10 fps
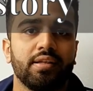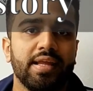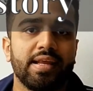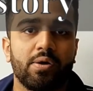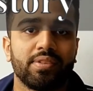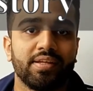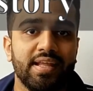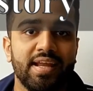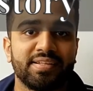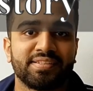laid out the
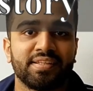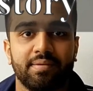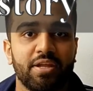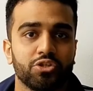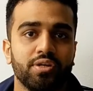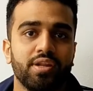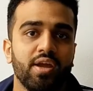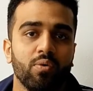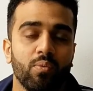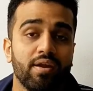dates and mentioned
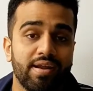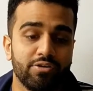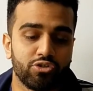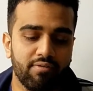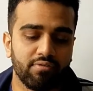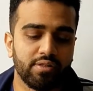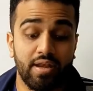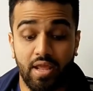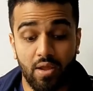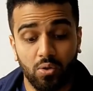where I
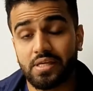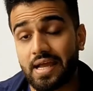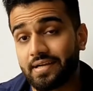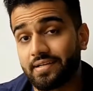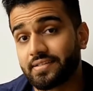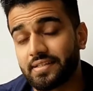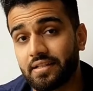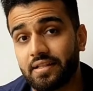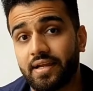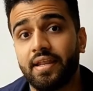traveled, and I also added this
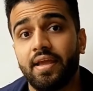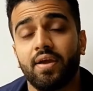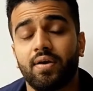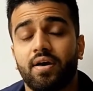little line